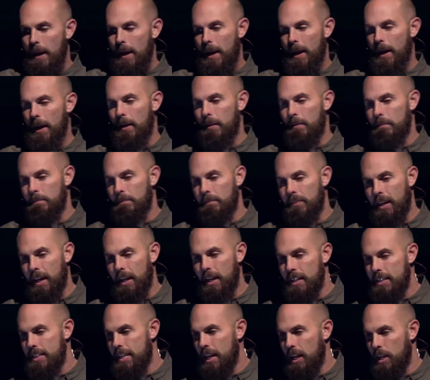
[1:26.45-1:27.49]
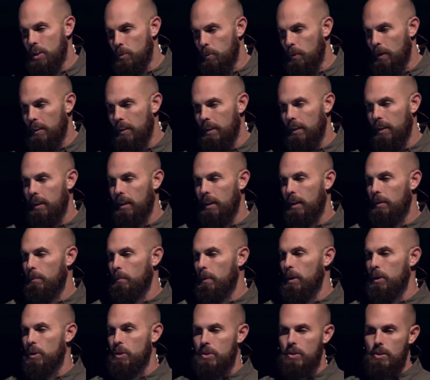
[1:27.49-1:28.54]
um, kind of takes with it. And
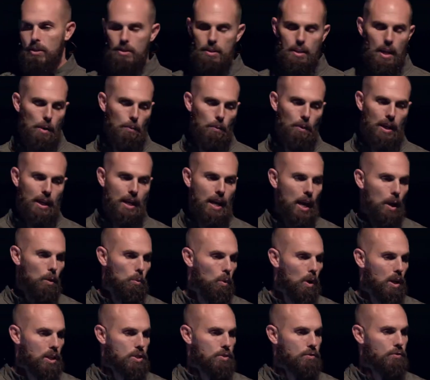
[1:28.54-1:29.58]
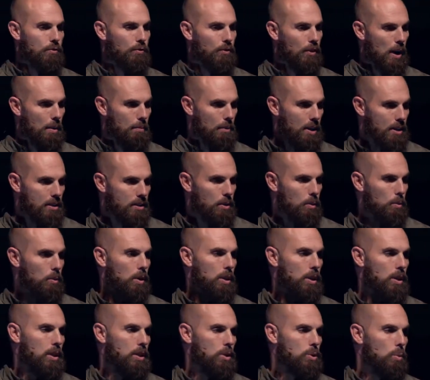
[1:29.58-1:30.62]
we just, it's not what God wants from us, it
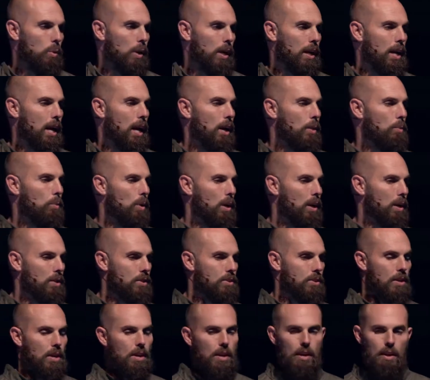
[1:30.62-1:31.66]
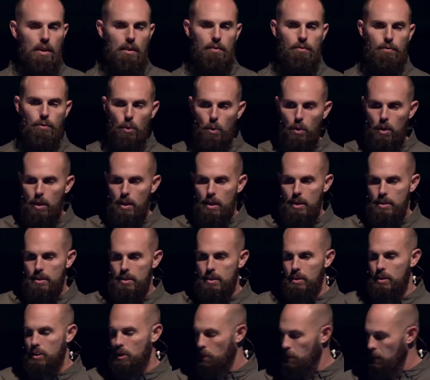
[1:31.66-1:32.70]
it's what God wants for us.
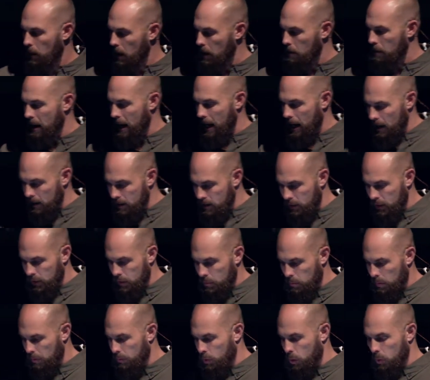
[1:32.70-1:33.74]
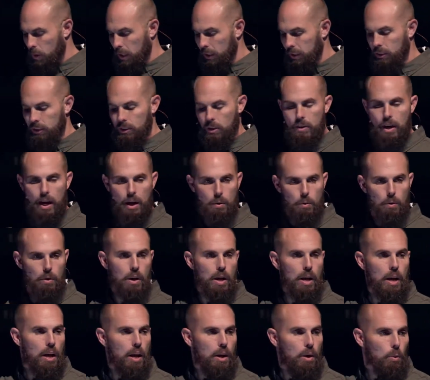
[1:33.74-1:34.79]
And so we're going to be answering some different questions. Okay,
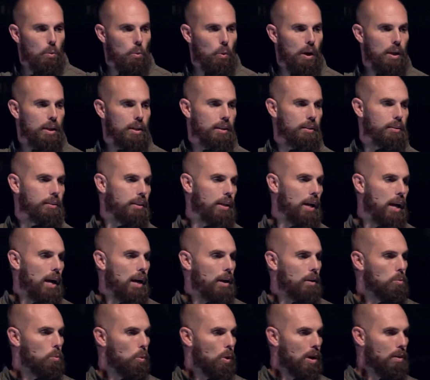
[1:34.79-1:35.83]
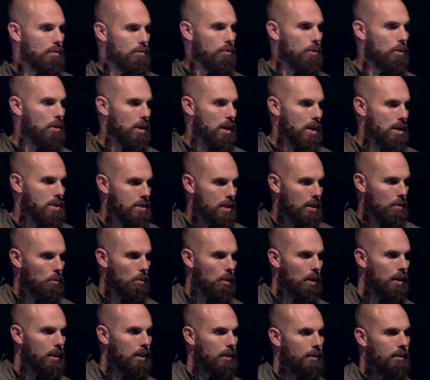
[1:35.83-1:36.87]
what does God want for us and
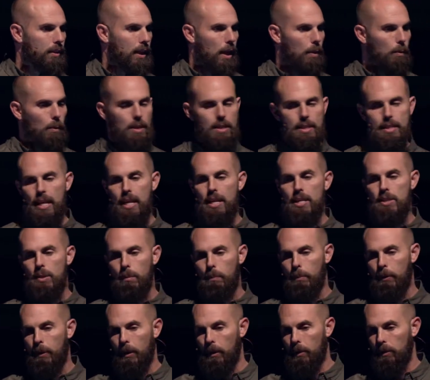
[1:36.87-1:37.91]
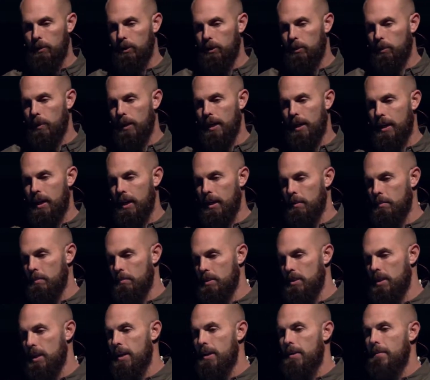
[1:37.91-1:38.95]
what, does, what is his approach when it
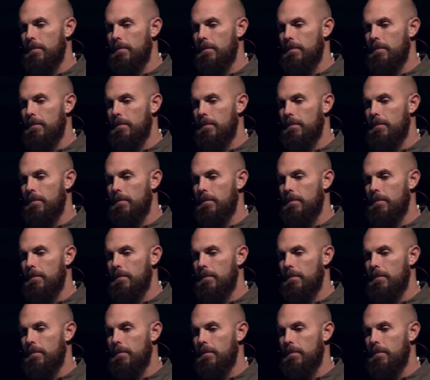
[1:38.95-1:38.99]
comes